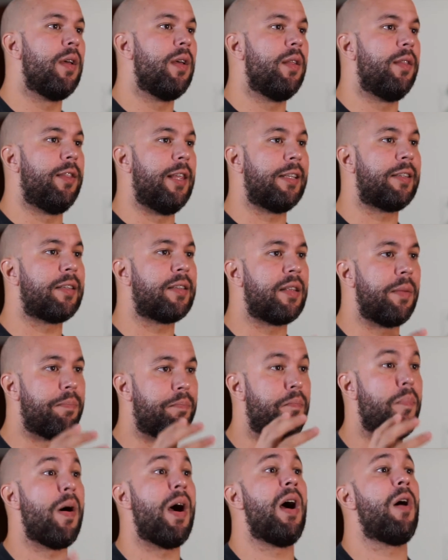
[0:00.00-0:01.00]
This is a
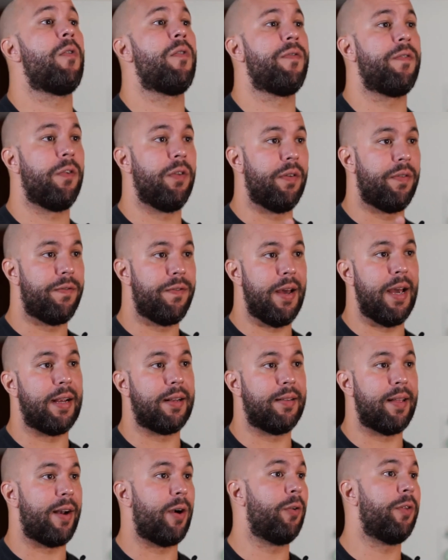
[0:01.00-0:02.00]
powerful
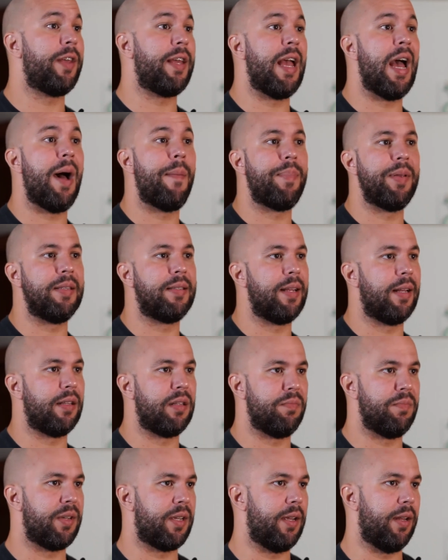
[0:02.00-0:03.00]
effect that only happens at
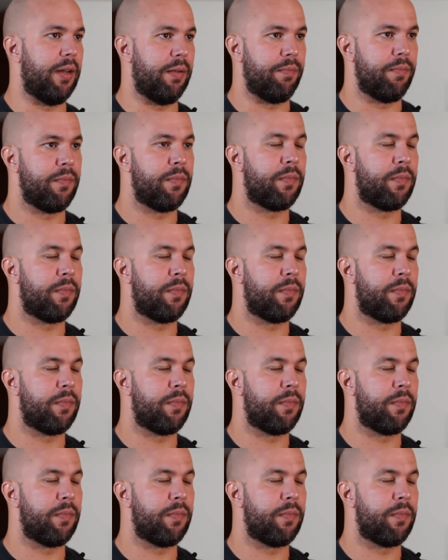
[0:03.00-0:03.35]
the beginning.